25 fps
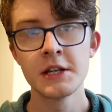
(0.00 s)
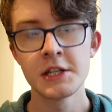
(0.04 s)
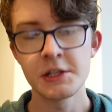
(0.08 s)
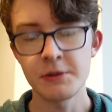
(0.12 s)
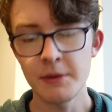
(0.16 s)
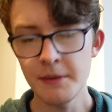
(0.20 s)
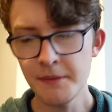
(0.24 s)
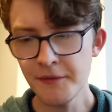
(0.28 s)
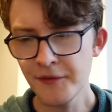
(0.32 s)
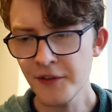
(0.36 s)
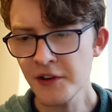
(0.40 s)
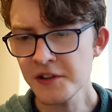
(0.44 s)
So
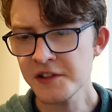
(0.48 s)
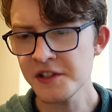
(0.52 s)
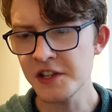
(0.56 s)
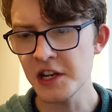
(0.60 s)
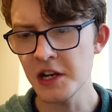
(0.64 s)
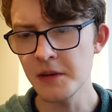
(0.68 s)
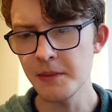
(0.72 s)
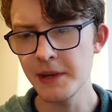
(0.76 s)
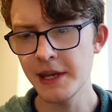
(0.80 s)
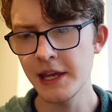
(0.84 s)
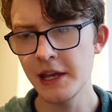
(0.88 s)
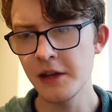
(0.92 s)
I'm first
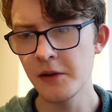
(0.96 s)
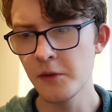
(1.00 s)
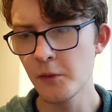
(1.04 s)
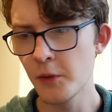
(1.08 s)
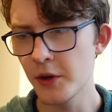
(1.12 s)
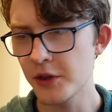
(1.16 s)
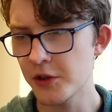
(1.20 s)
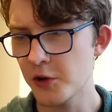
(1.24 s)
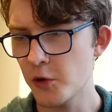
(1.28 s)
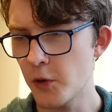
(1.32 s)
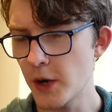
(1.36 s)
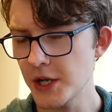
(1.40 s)
going to begin
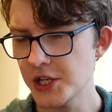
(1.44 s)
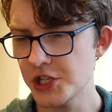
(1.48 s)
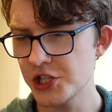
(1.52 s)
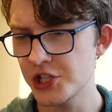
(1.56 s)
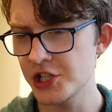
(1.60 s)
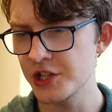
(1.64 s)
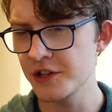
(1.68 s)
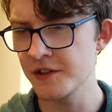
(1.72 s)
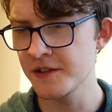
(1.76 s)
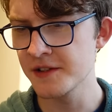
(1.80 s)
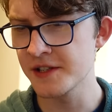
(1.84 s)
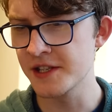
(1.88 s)
with
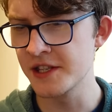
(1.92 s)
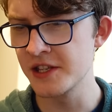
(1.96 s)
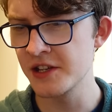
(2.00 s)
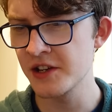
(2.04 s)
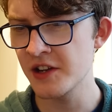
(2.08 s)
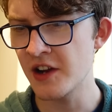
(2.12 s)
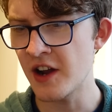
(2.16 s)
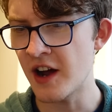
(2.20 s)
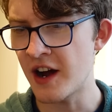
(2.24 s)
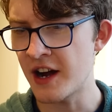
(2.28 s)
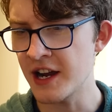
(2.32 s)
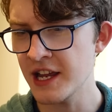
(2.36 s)
questions
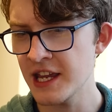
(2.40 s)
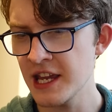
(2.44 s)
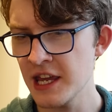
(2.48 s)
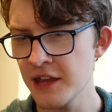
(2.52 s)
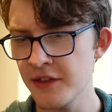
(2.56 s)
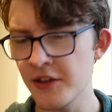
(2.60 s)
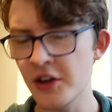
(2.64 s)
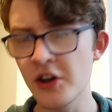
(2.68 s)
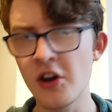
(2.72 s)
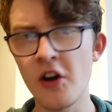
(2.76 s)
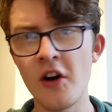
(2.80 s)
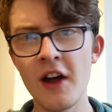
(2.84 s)
that I
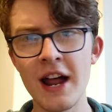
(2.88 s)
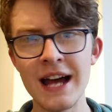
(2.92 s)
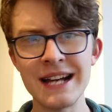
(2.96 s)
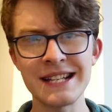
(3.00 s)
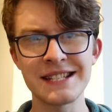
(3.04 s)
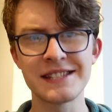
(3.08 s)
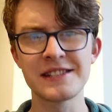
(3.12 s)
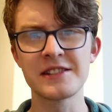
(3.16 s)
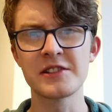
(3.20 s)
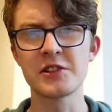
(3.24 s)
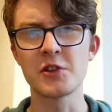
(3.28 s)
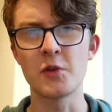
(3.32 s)
either got
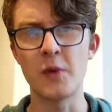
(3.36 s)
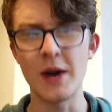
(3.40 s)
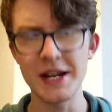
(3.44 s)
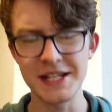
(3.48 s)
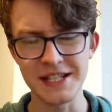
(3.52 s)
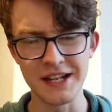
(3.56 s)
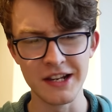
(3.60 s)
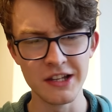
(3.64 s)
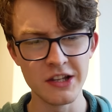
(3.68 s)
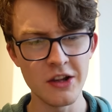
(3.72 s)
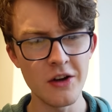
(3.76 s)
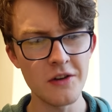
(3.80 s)
asked
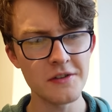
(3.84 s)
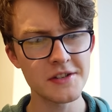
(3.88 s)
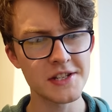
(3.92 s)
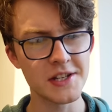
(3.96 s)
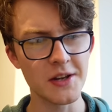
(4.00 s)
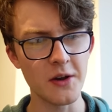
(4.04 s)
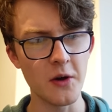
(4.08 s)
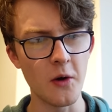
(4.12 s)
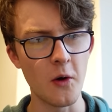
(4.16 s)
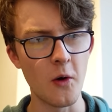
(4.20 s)
quite a lot